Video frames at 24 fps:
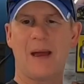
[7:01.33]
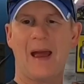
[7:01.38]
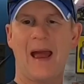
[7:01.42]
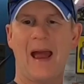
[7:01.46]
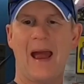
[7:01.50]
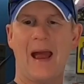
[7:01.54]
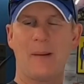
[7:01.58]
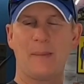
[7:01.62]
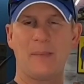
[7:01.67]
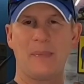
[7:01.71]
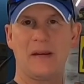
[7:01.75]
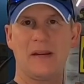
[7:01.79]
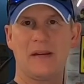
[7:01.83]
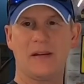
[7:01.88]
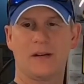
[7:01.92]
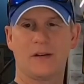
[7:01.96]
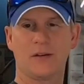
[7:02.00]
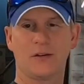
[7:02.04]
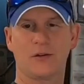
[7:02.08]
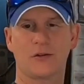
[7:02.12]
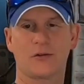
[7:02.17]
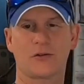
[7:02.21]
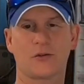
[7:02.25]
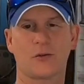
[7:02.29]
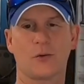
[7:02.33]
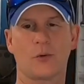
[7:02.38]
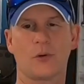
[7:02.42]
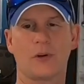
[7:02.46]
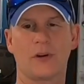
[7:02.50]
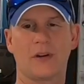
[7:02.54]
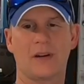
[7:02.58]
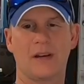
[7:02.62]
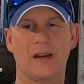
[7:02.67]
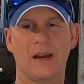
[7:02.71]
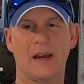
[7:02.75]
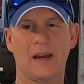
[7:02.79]

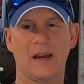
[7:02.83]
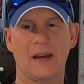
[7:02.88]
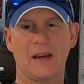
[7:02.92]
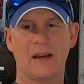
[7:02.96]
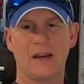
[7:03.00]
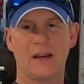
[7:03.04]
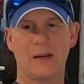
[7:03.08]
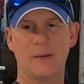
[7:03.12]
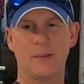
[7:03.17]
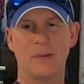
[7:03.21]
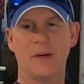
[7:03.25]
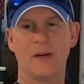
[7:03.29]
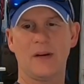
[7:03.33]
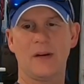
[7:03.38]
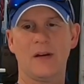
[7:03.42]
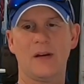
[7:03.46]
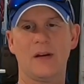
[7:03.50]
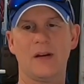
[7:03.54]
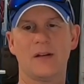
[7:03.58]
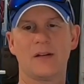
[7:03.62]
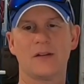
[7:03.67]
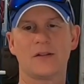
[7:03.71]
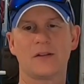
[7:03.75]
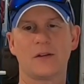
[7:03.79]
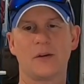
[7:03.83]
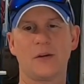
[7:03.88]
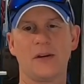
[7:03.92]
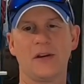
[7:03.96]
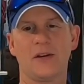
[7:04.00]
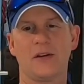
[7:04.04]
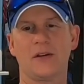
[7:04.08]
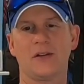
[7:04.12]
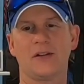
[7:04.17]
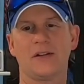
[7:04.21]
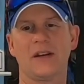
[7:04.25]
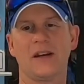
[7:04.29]
happy_Gabe, so
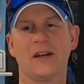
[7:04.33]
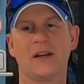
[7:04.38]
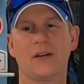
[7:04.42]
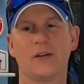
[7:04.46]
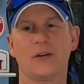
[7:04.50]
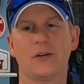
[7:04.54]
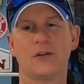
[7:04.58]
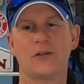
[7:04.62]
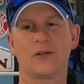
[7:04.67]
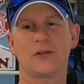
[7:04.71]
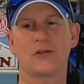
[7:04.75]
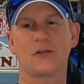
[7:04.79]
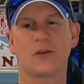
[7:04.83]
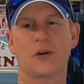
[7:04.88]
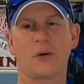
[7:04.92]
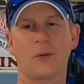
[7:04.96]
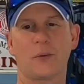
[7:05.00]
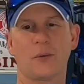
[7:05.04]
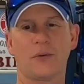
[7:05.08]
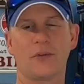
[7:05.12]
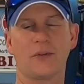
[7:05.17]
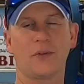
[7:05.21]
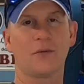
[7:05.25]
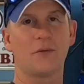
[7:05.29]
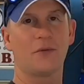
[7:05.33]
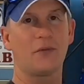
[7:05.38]
he could get a good start with some